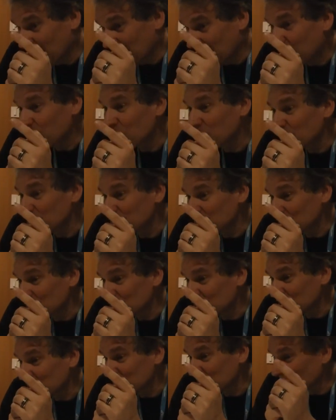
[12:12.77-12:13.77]
hand, was
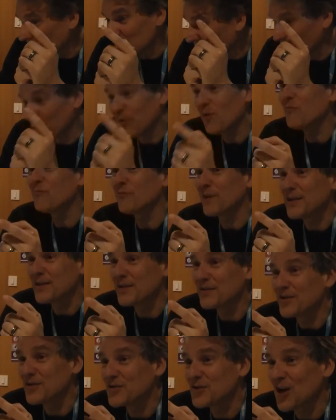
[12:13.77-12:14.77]
just my girlfriend
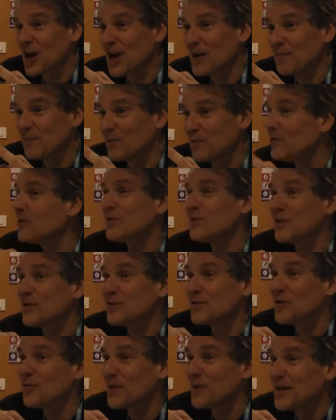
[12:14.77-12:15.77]
at the time looked
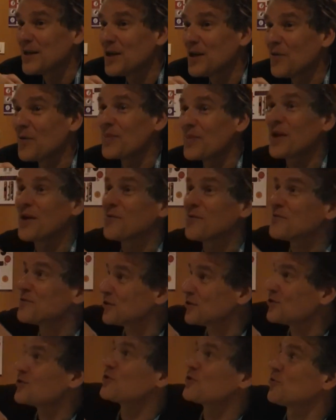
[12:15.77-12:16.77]
out the window and there was
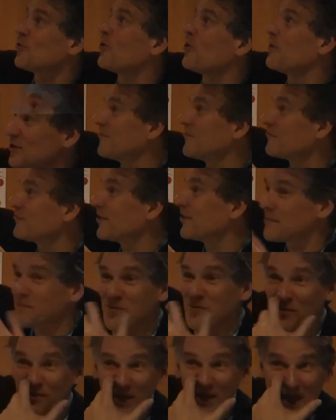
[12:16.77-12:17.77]
the storm front
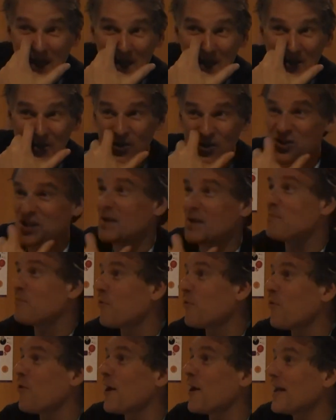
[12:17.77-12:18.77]
moving in, and she said,
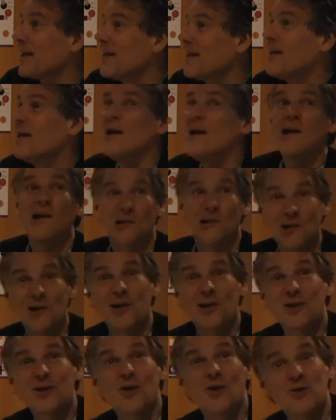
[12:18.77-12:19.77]
"Boy,
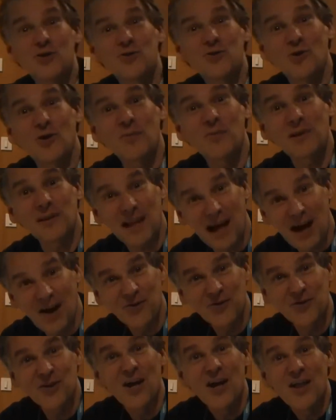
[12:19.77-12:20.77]
look at those storm
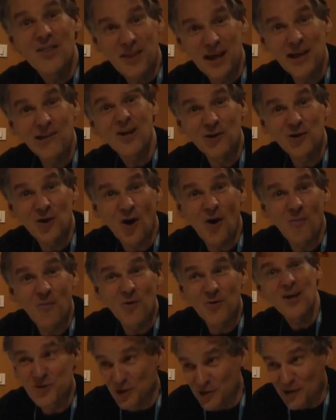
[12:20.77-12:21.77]
clouds. They look
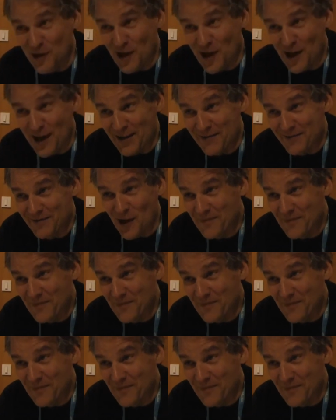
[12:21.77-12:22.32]
almost alive."